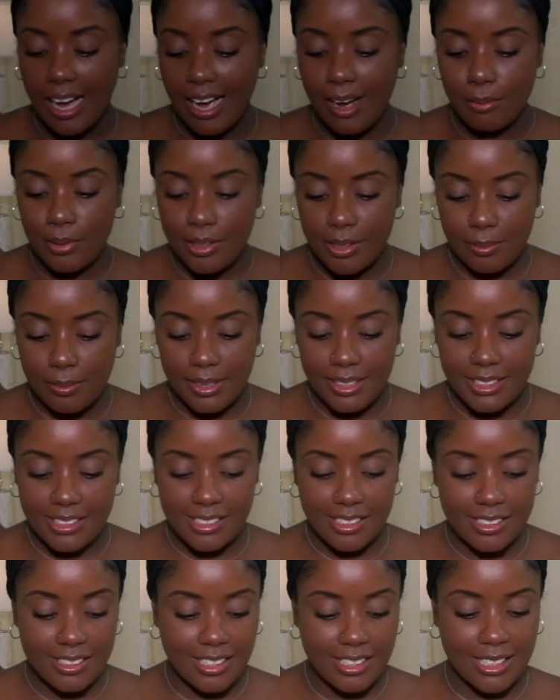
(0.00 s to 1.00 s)
I wonder when is
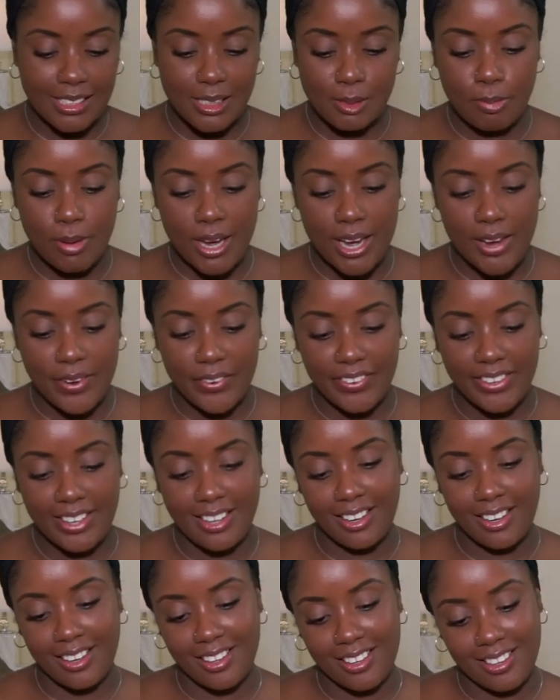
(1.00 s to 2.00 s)
this
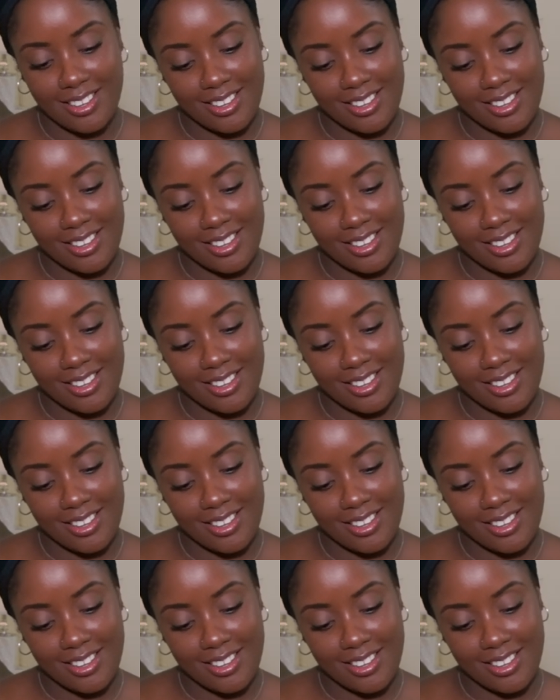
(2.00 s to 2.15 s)
expiring?